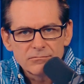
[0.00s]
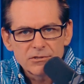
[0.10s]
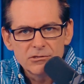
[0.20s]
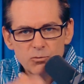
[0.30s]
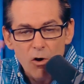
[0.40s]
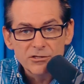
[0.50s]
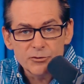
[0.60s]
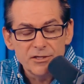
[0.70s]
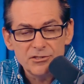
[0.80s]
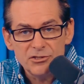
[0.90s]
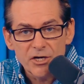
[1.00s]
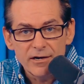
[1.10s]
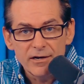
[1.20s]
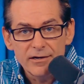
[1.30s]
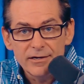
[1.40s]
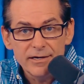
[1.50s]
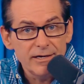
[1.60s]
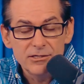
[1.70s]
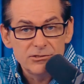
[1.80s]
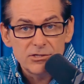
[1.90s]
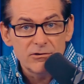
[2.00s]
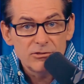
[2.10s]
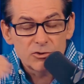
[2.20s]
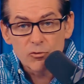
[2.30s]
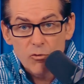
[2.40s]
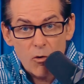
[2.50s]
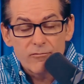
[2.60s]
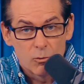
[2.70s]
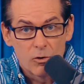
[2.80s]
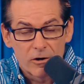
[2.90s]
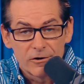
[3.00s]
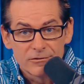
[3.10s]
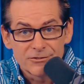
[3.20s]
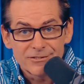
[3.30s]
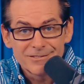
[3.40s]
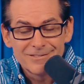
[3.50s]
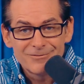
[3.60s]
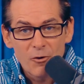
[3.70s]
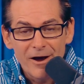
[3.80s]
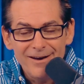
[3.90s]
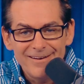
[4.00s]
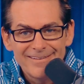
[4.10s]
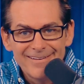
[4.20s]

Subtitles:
because Wall Street's agenda is to screw over workers, right?